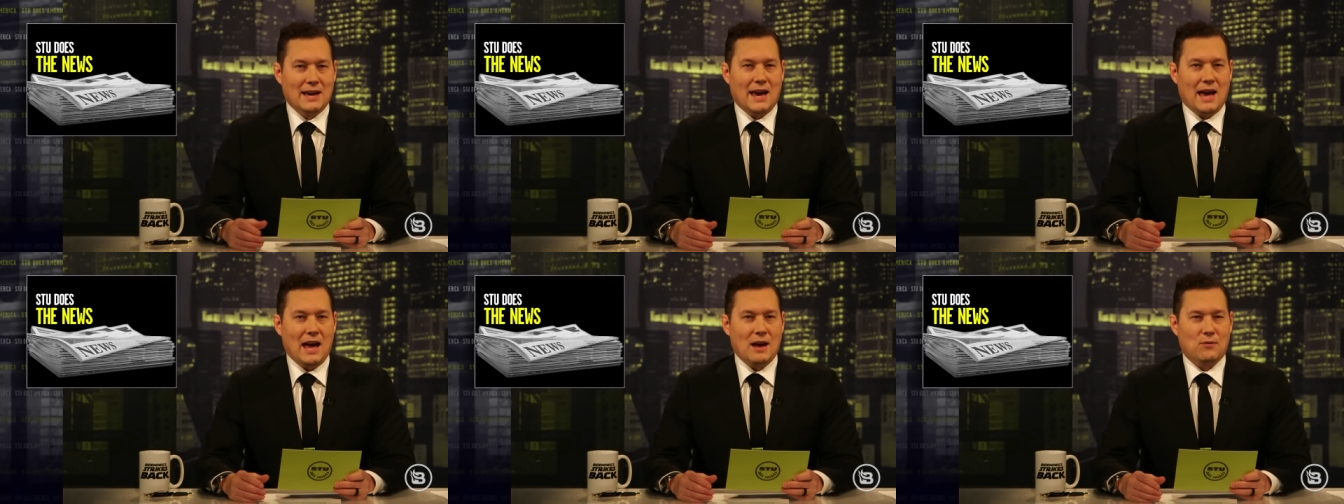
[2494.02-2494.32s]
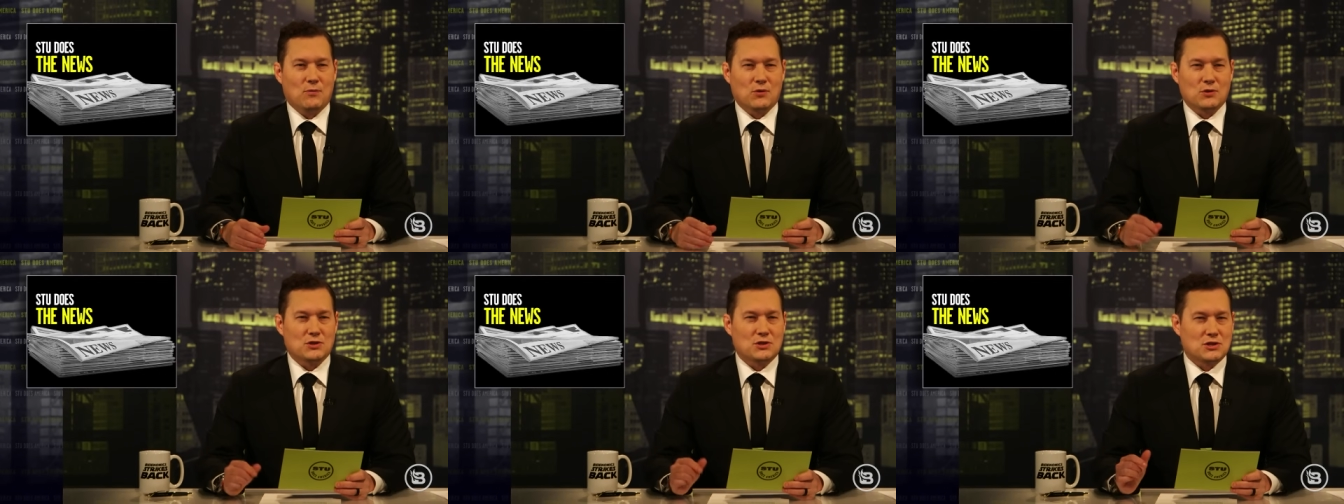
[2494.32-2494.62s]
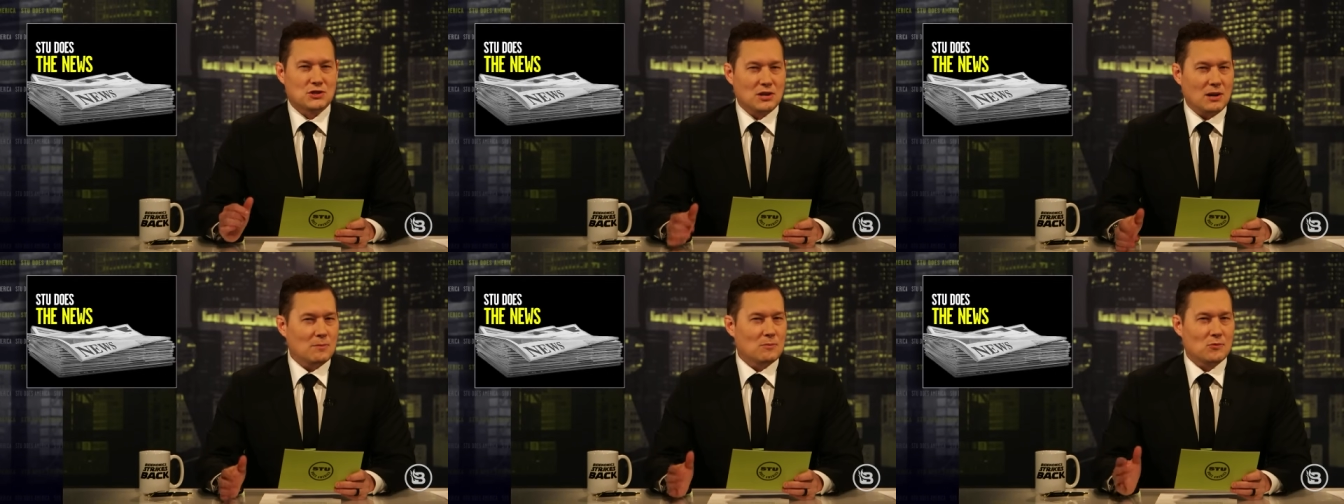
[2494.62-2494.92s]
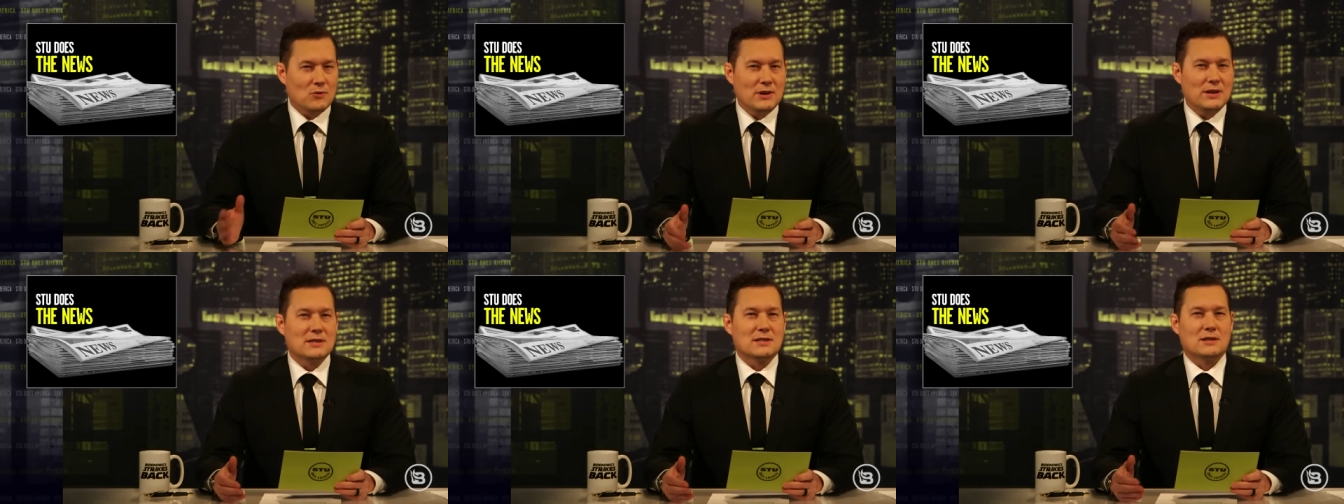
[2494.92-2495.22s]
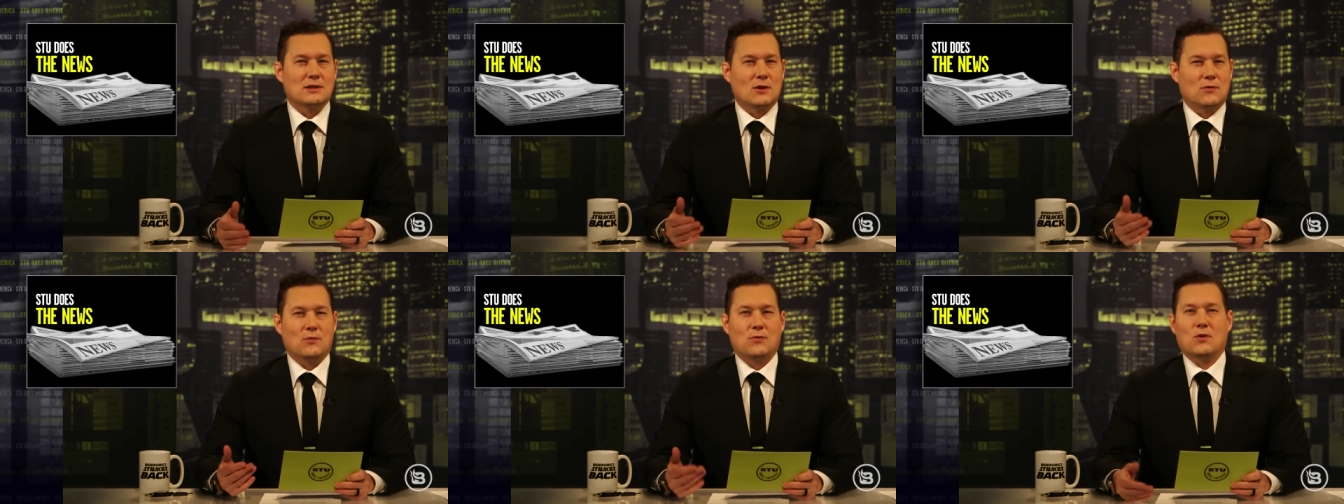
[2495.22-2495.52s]
And for some
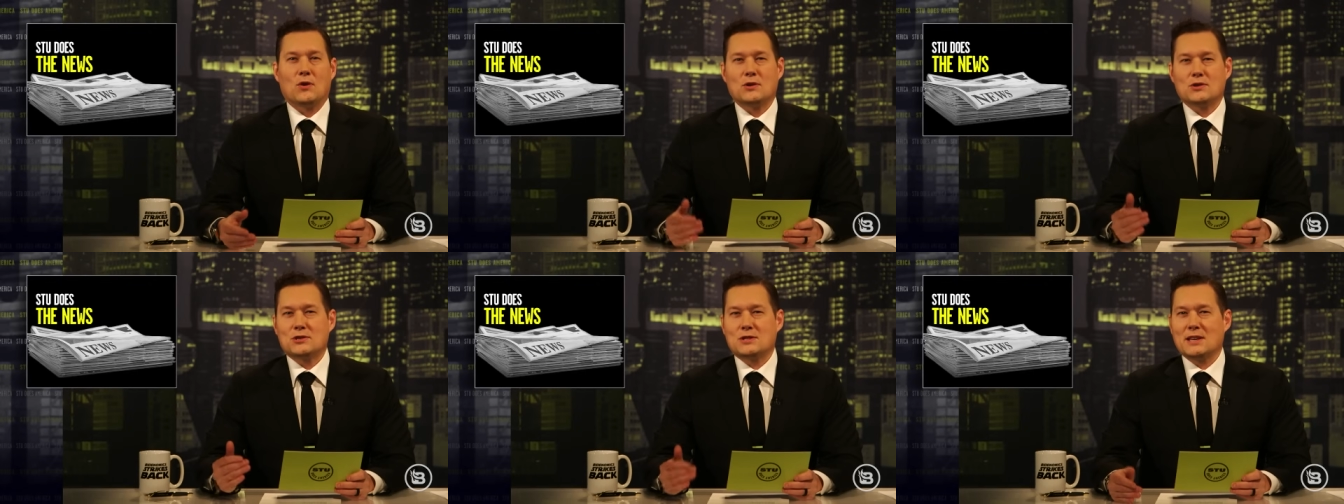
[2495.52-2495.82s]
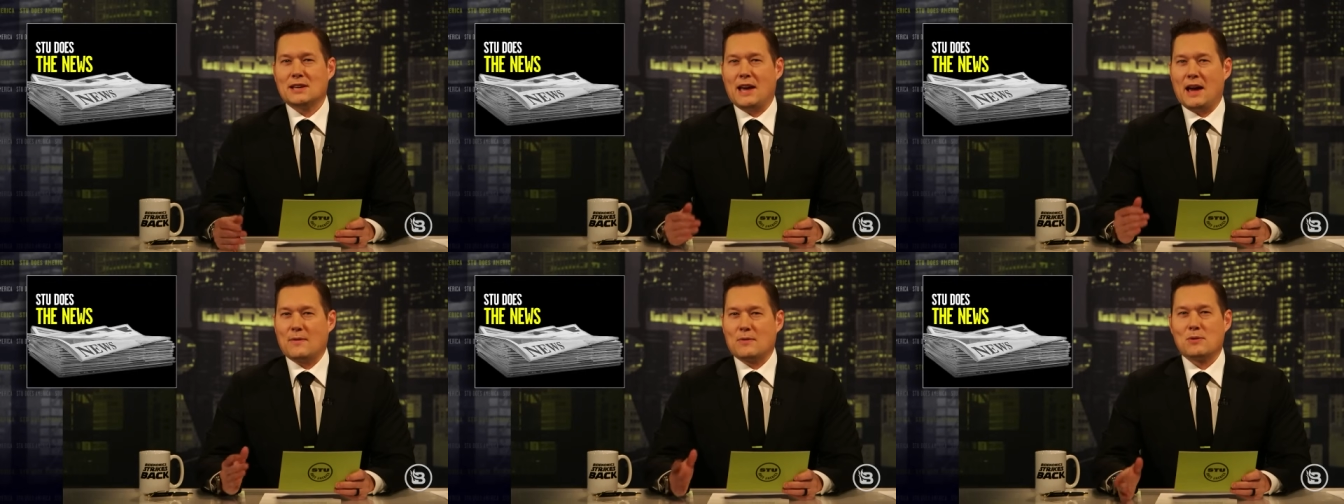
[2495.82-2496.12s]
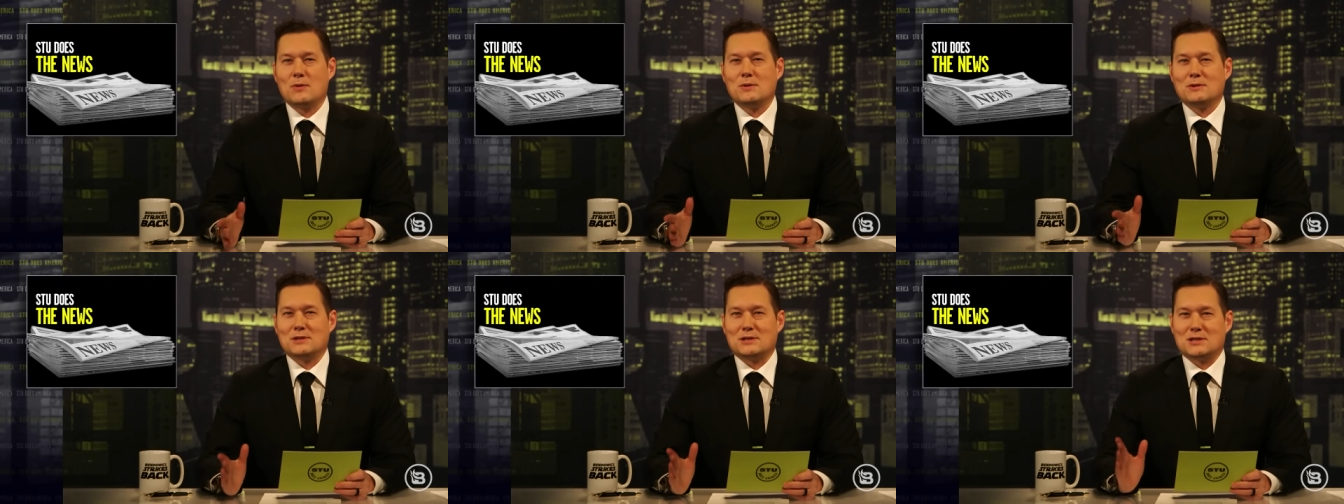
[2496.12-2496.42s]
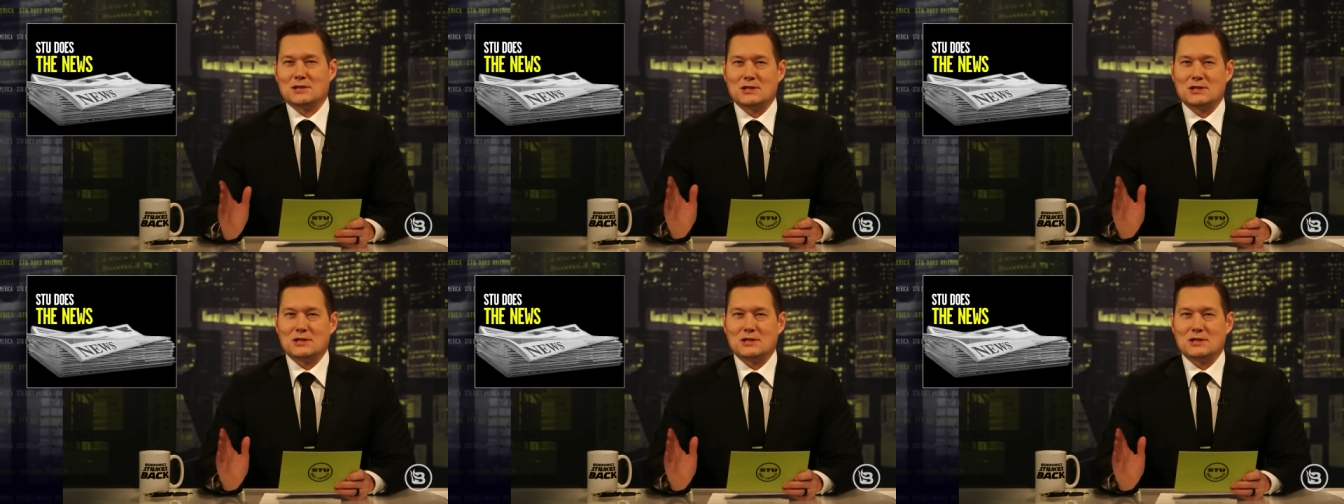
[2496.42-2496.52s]
reason, the first thing everyone's